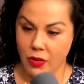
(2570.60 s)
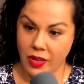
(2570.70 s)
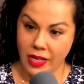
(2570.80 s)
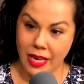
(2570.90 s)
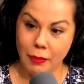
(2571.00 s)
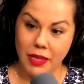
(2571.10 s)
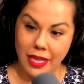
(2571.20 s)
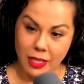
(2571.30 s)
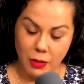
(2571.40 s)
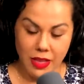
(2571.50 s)
think that, but
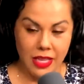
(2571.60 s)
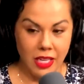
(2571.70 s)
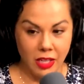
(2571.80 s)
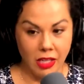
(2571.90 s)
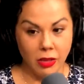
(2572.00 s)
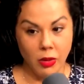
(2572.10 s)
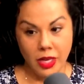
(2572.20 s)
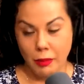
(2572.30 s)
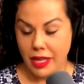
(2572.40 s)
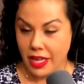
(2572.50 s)
that's why they need a good
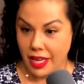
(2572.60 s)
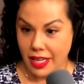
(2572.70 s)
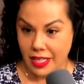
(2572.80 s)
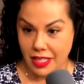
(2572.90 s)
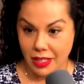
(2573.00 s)
lawyer because